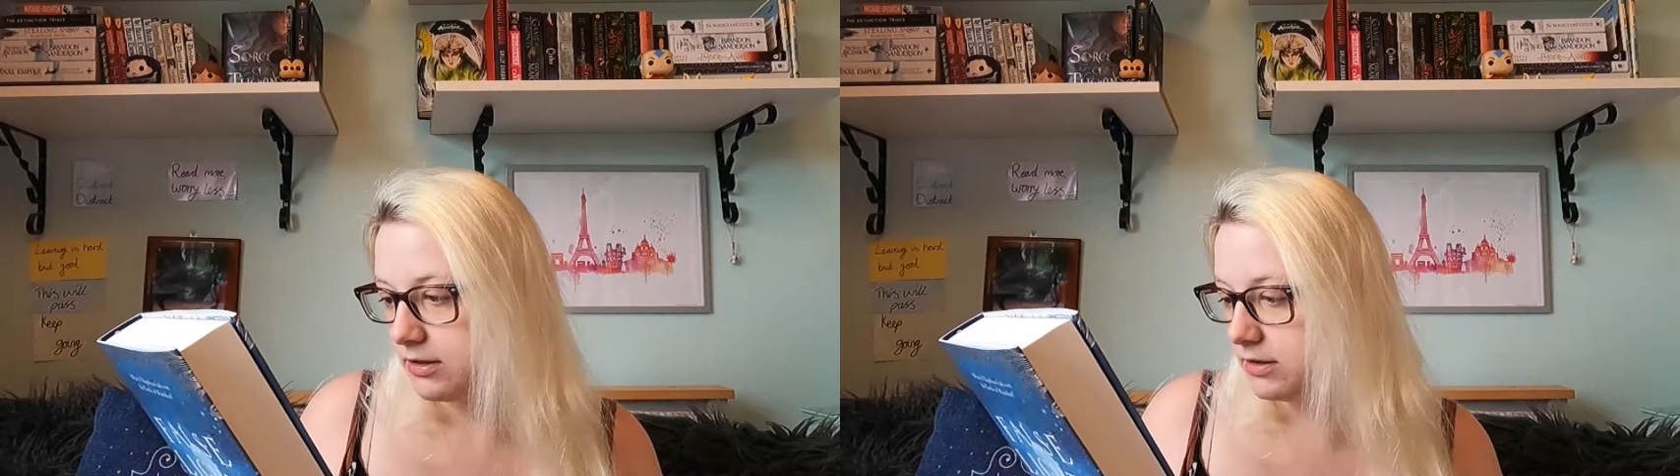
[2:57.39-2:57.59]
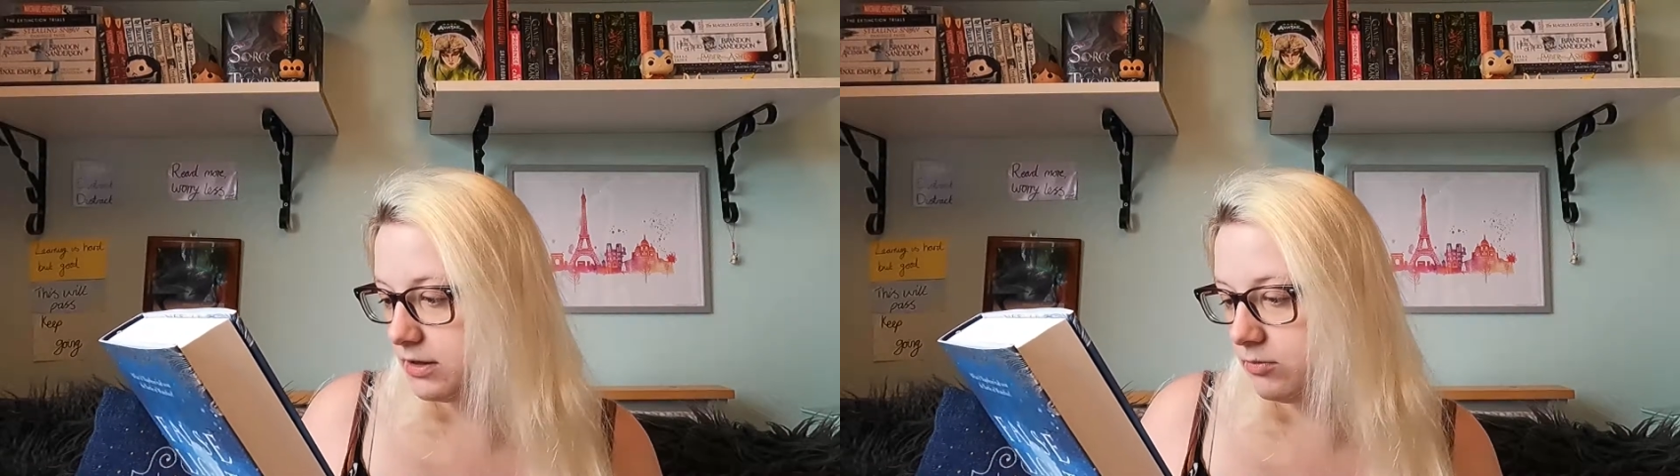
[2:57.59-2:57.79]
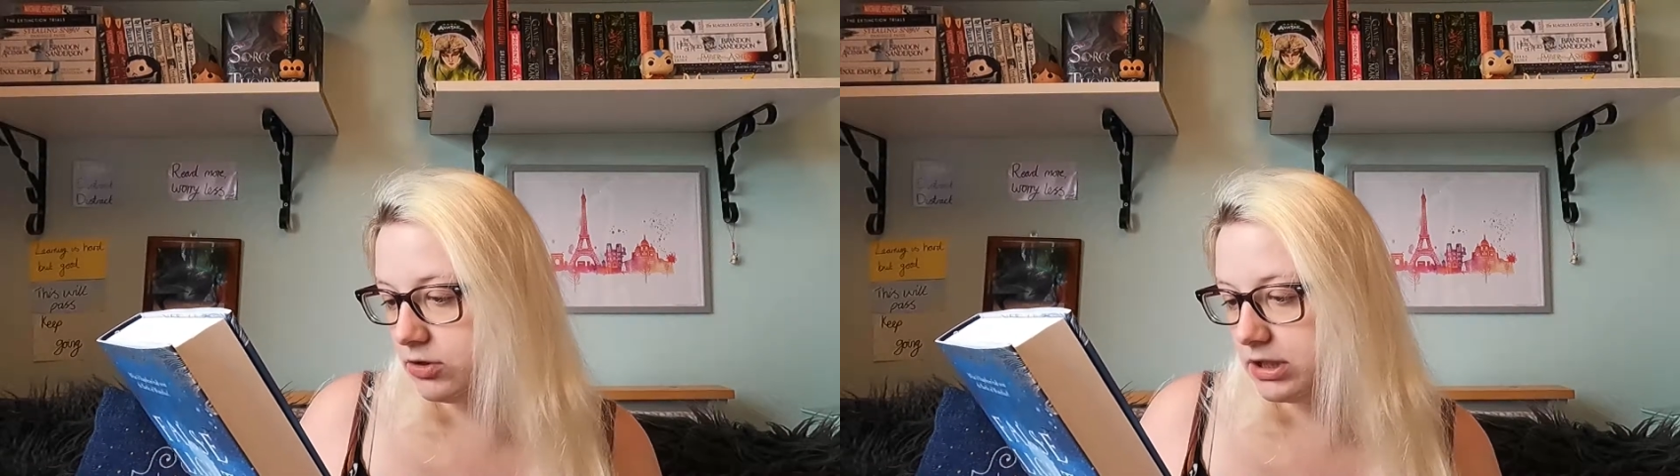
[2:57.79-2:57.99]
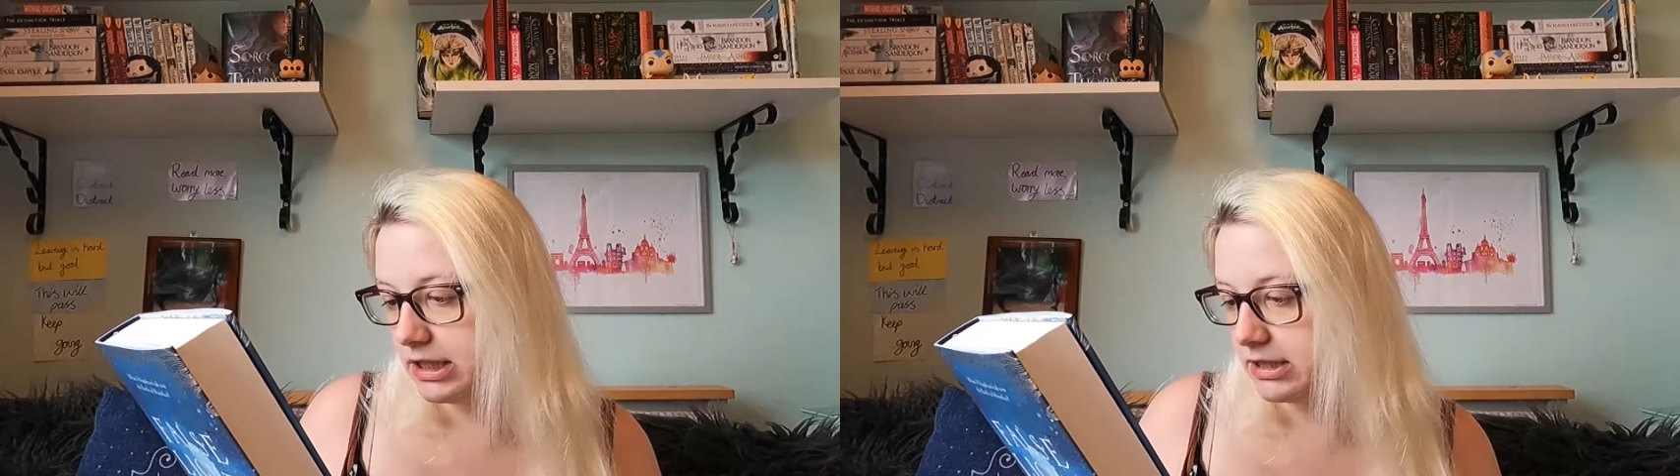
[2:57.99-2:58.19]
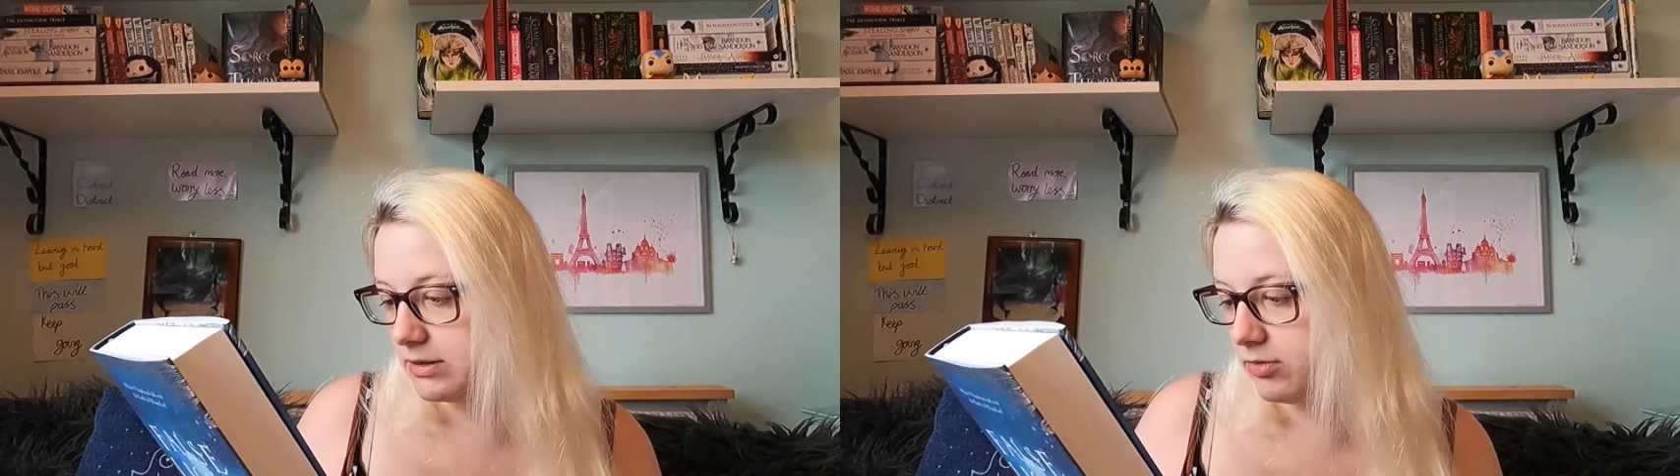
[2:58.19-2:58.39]
somewhat to
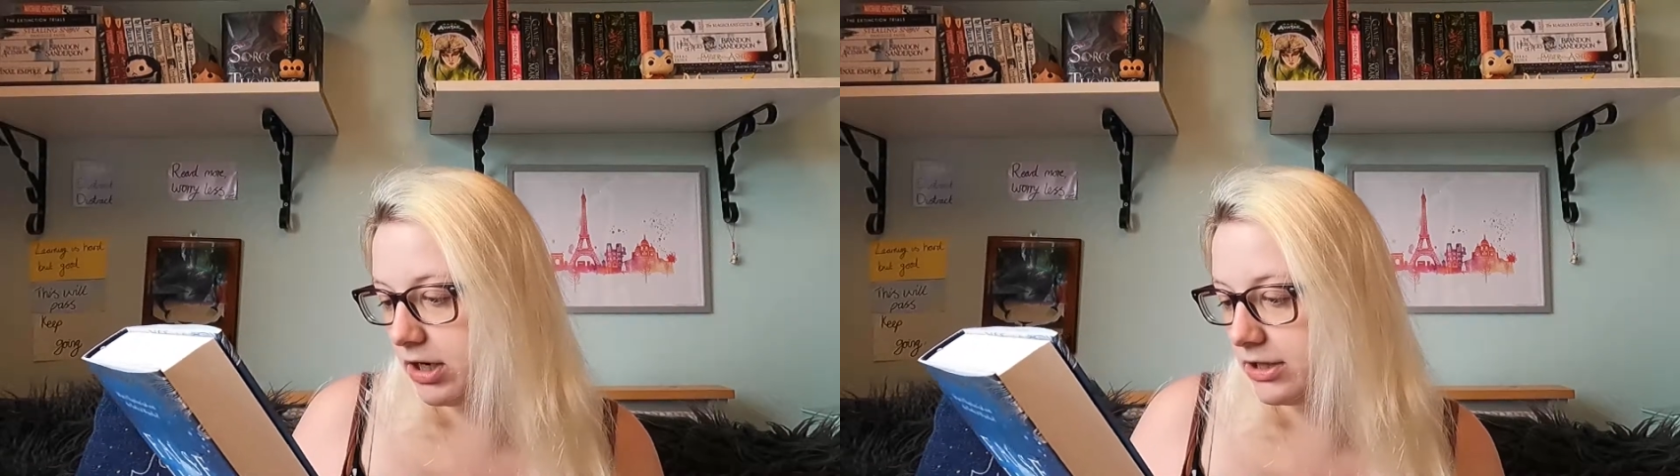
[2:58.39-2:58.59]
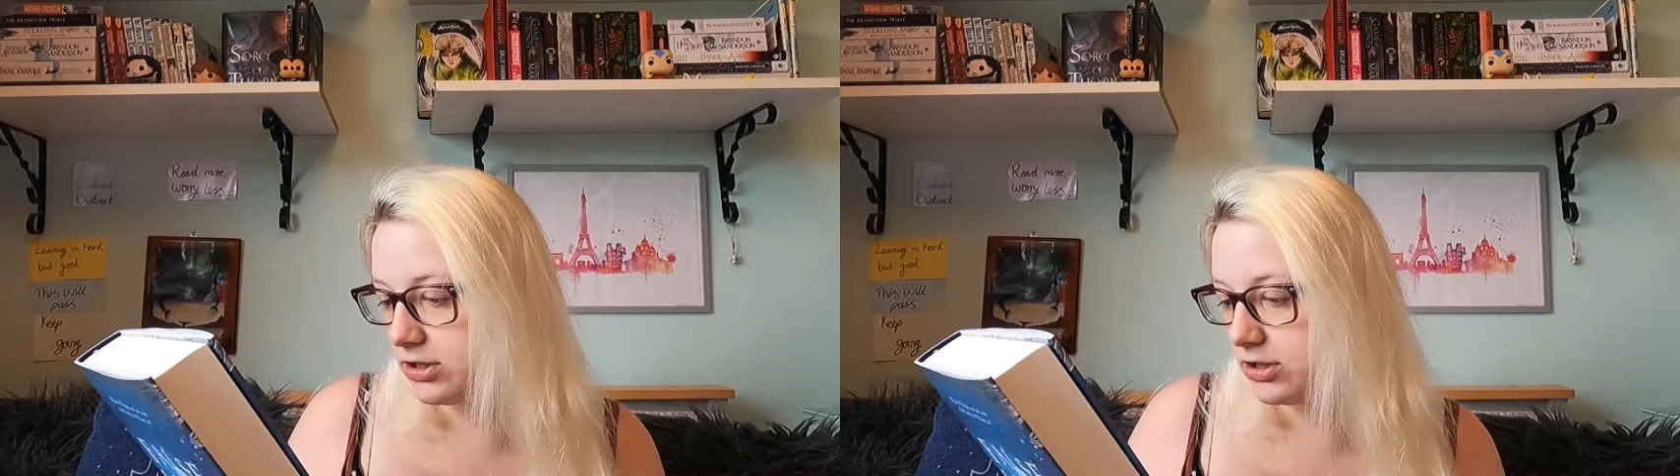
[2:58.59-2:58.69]
his surprise,